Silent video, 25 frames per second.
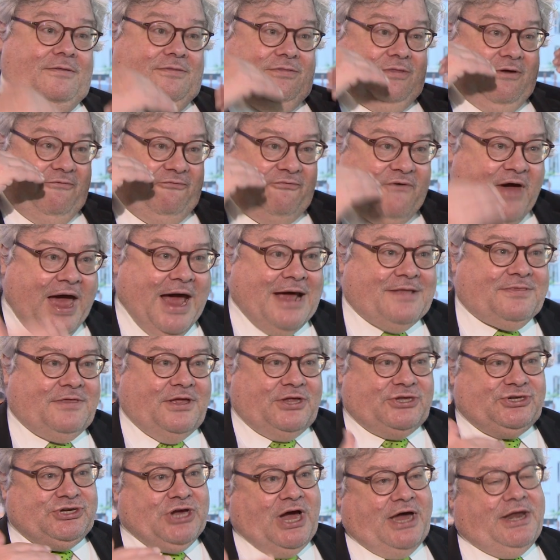The fact
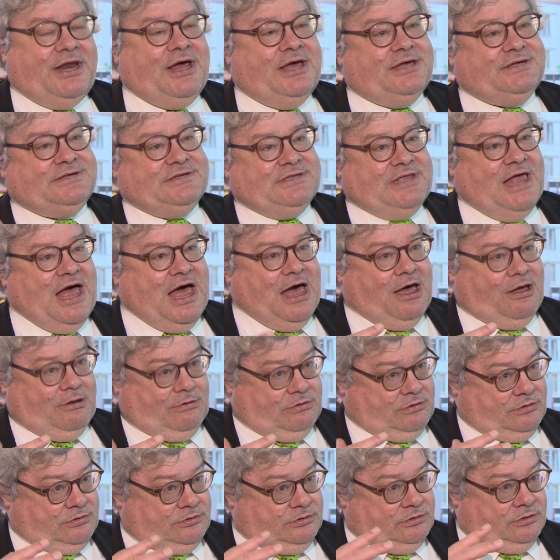that China is now
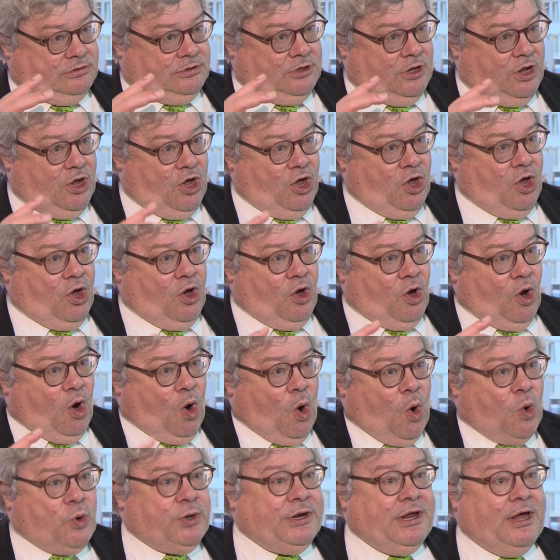
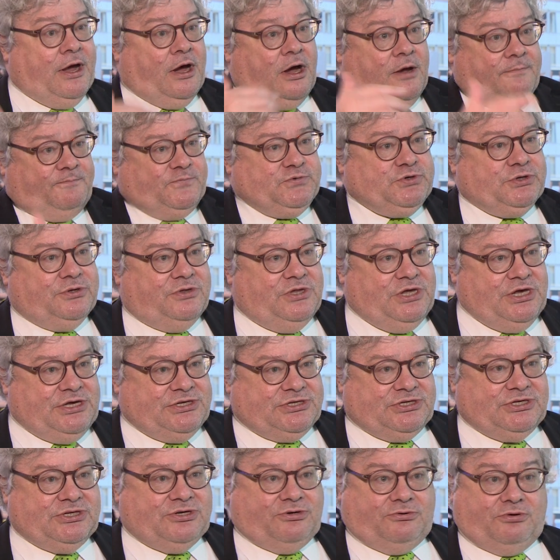owning up to these